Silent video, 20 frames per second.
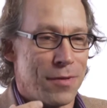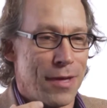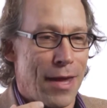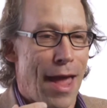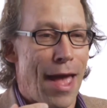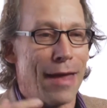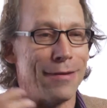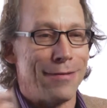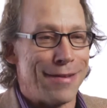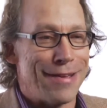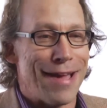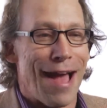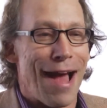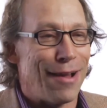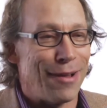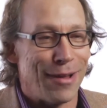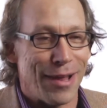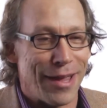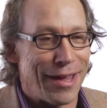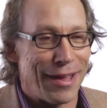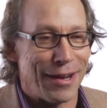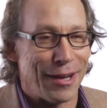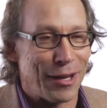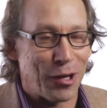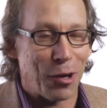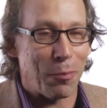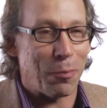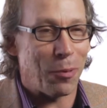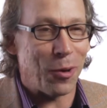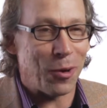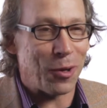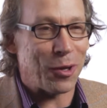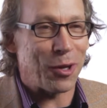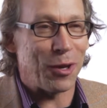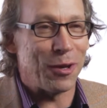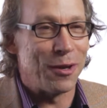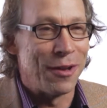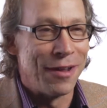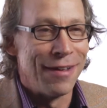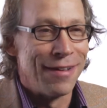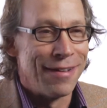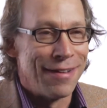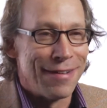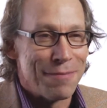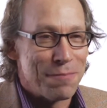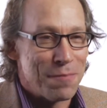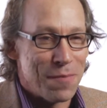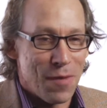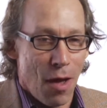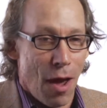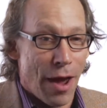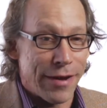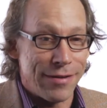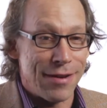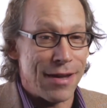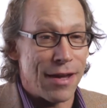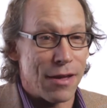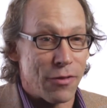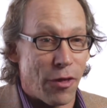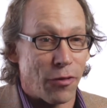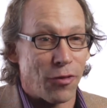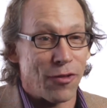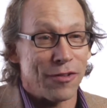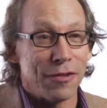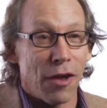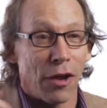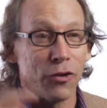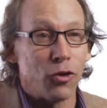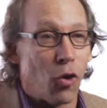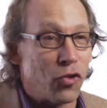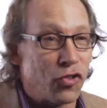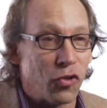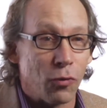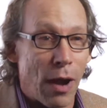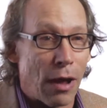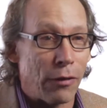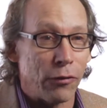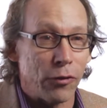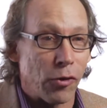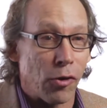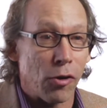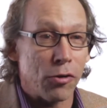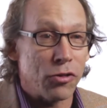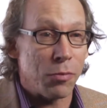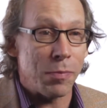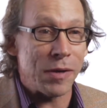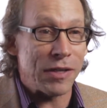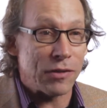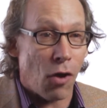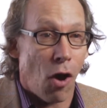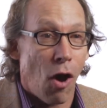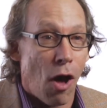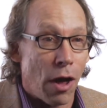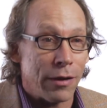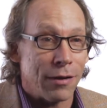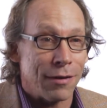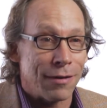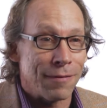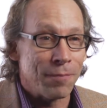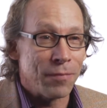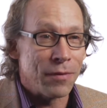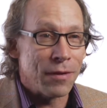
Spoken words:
anti-Galilean and Copernican idea that the sun goes around the Earth to be taught?